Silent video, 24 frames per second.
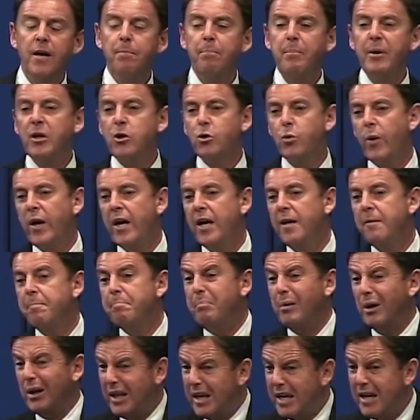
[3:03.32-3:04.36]
between
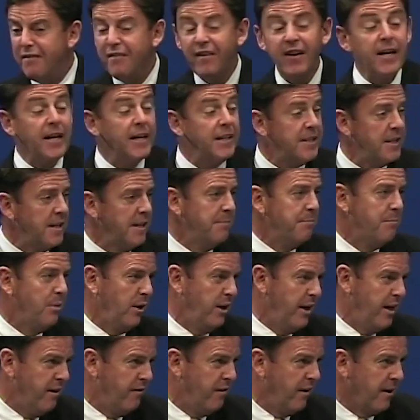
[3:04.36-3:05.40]
believing and
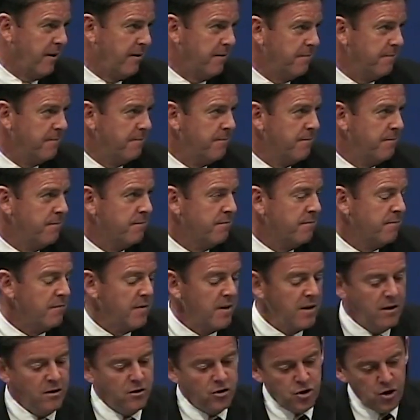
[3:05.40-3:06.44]
unbelieving.
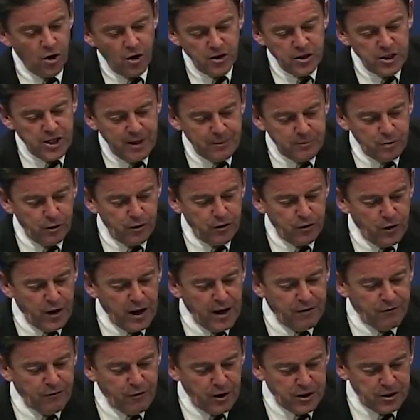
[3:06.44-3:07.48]
John chapter three
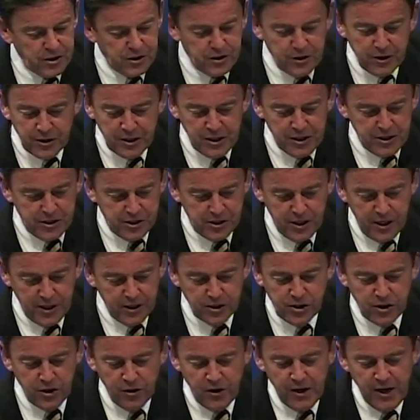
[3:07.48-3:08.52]
and verse
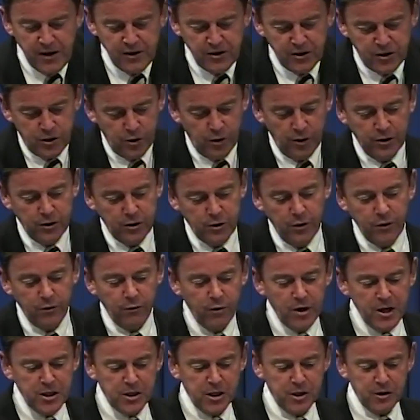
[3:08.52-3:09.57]
thirty-six, you needn't turn to it,
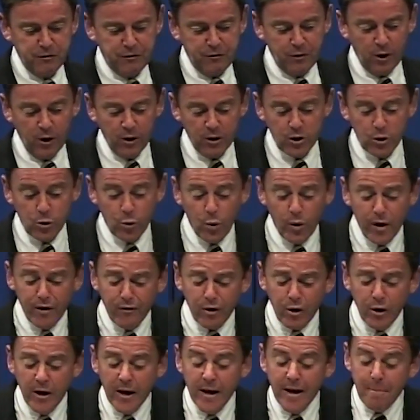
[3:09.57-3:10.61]
reads as follows:
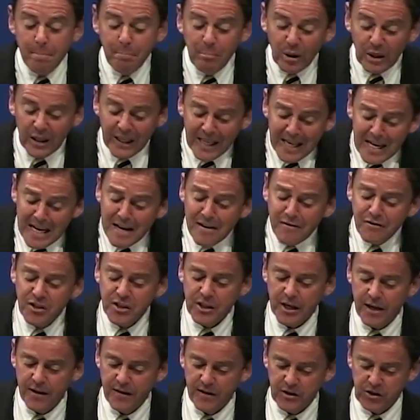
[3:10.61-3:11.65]
"Whoever believes
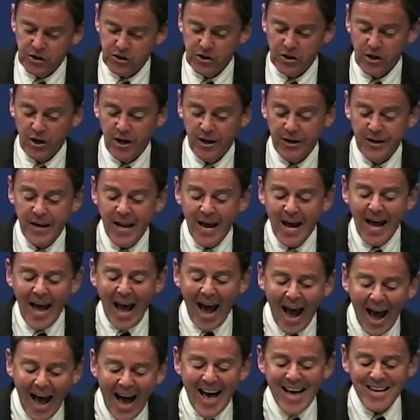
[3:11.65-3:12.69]
in the Son
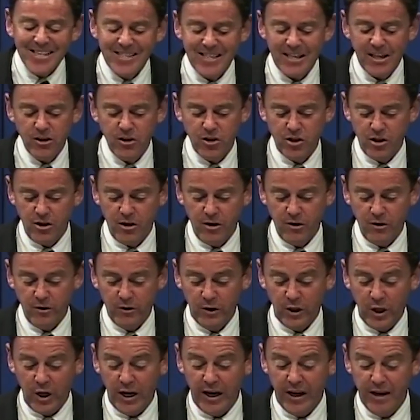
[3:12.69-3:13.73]
has eternal
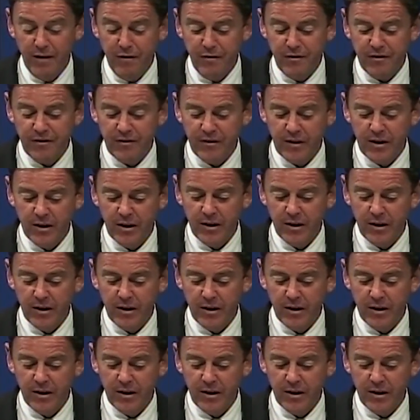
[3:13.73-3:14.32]
life,